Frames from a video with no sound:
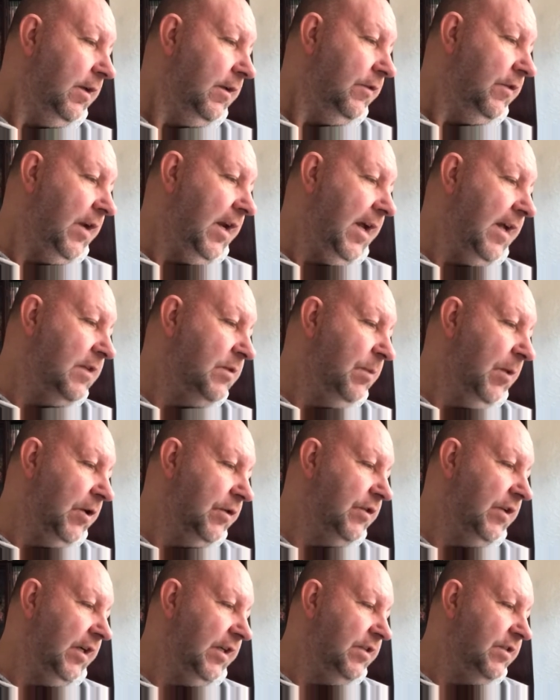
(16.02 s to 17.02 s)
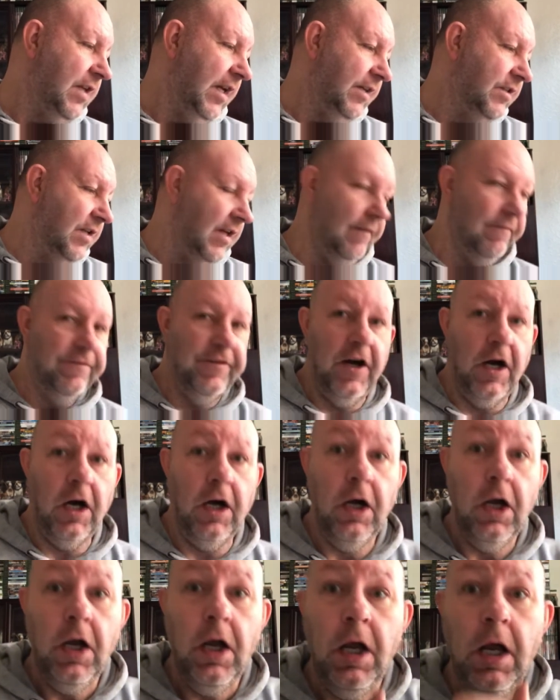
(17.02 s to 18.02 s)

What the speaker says: 3 Xbox 360 and 4